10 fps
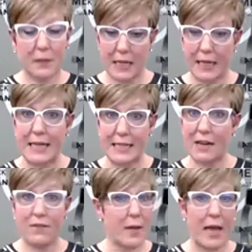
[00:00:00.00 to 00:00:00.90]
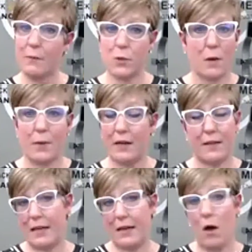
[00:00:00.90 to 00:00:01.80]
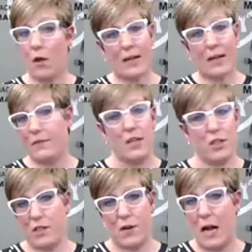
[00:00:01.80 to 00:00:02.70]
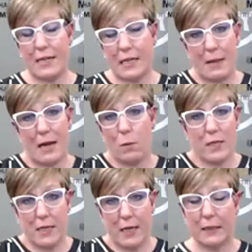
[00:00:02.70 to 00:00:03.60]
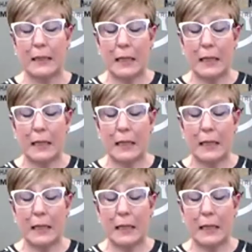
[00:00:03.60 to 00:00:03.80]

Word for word: Because like I said, if you can't absorb it, then all the rest of it is just for naught. It doesn't matter what's in it.